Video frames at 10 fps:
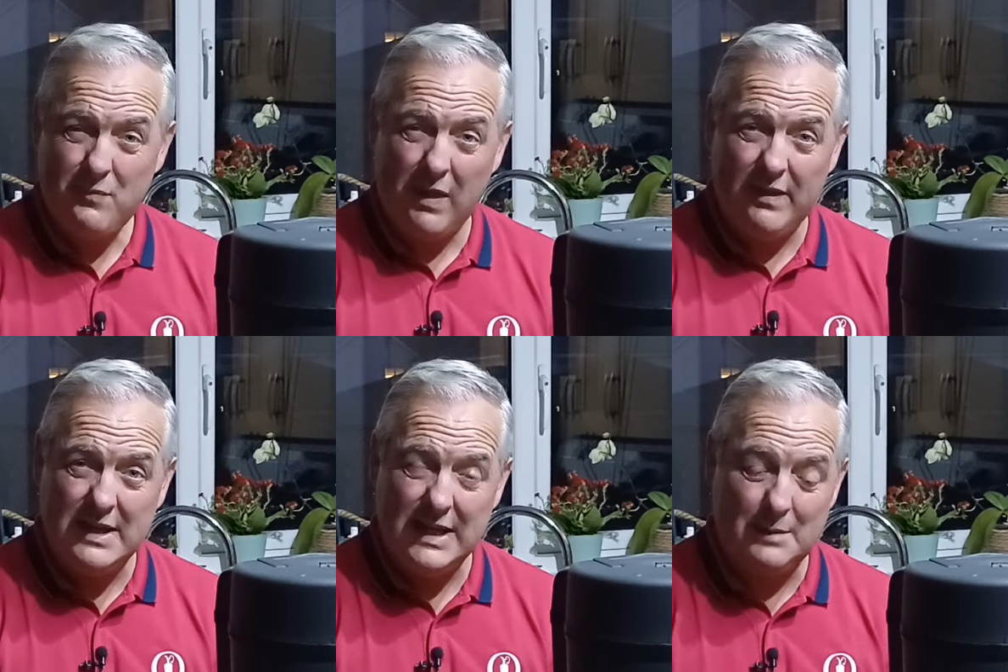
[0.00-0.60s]

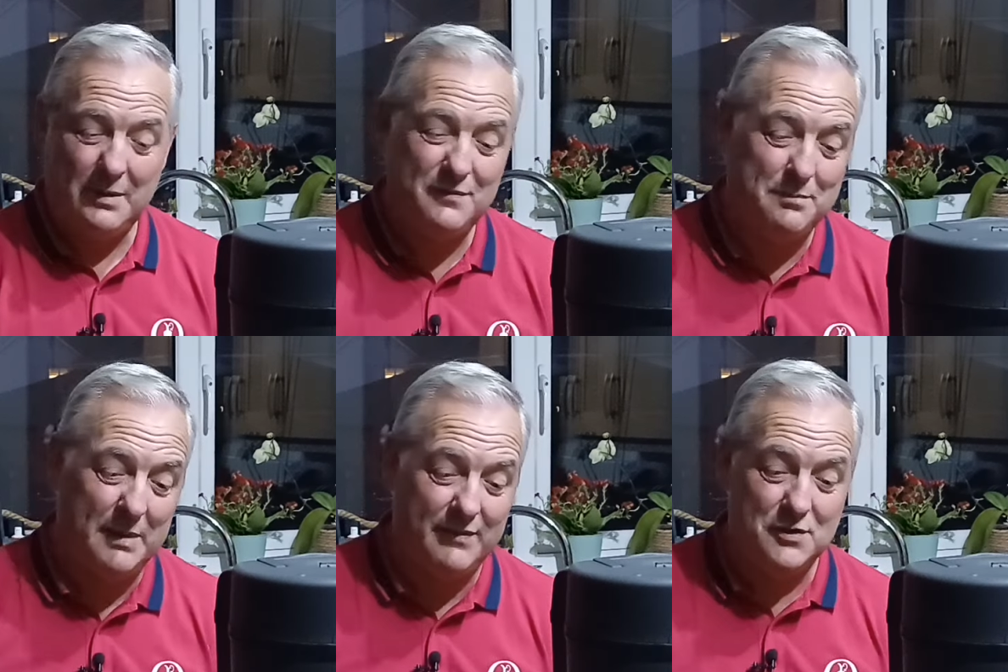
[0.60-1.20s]
Then you get a
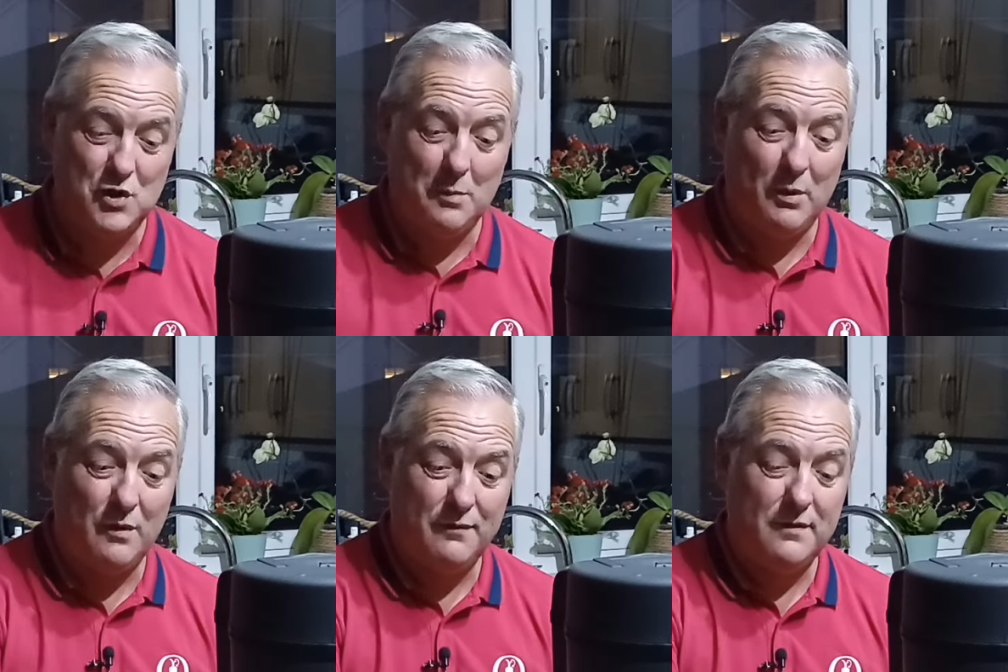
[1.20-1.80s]
bit of a drop
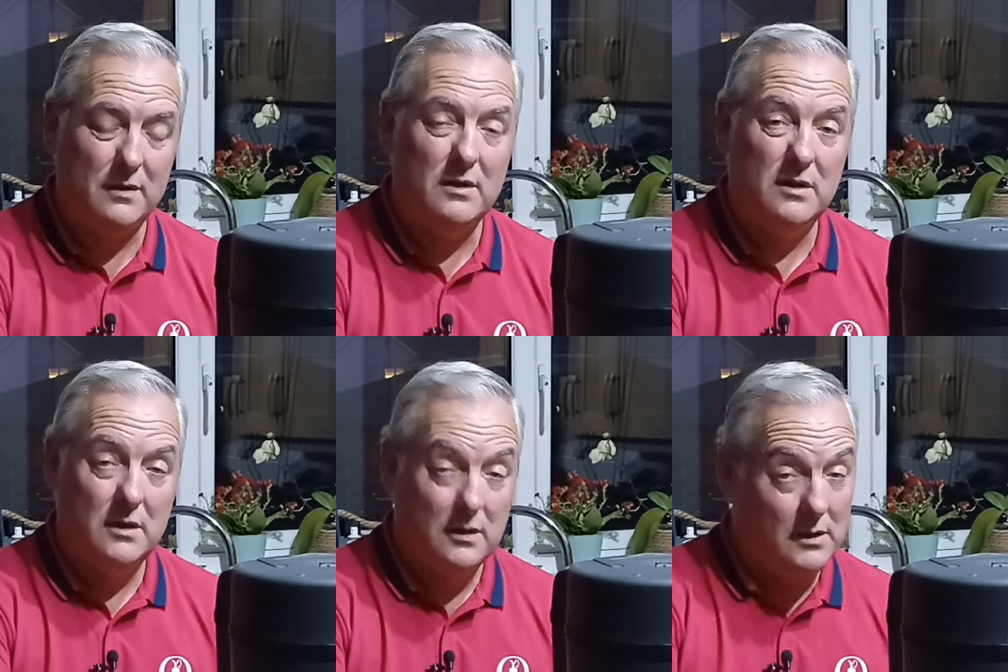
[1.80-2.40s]
off.
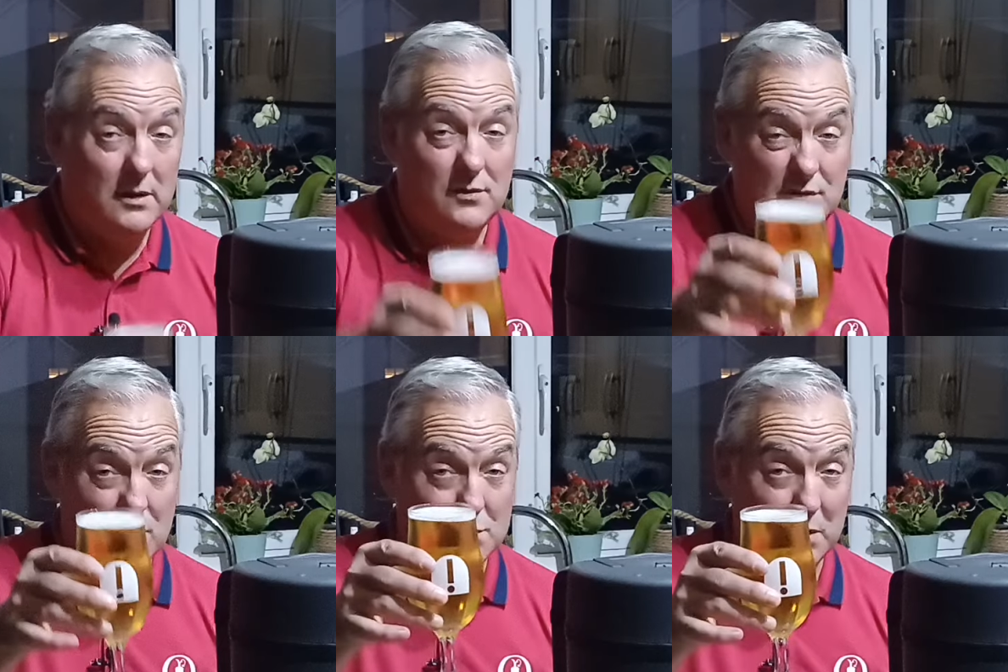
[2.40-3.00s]

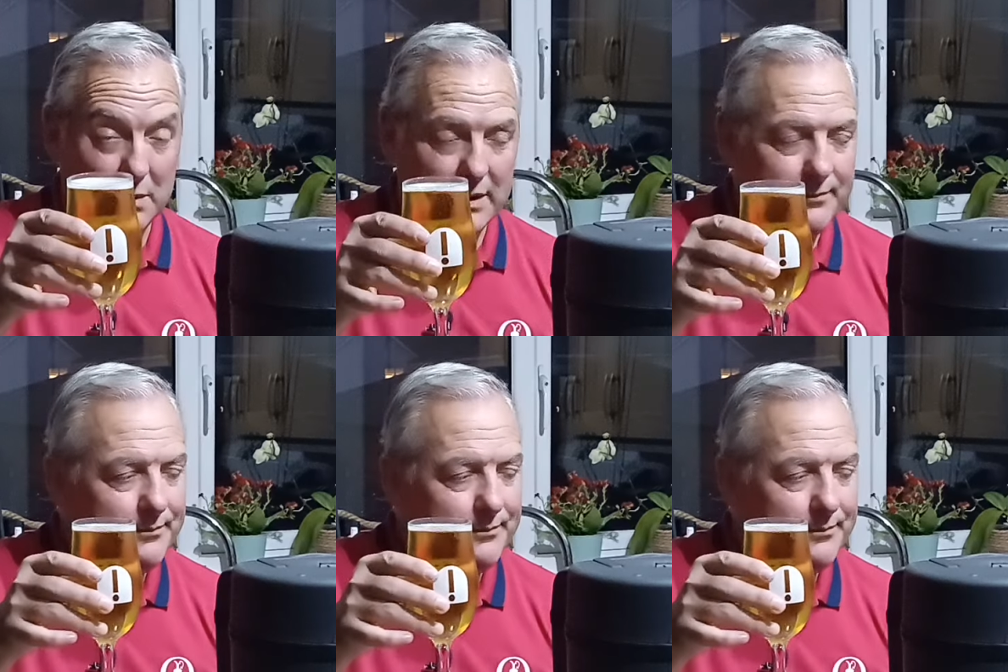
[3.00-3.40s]
Cheers, by the way.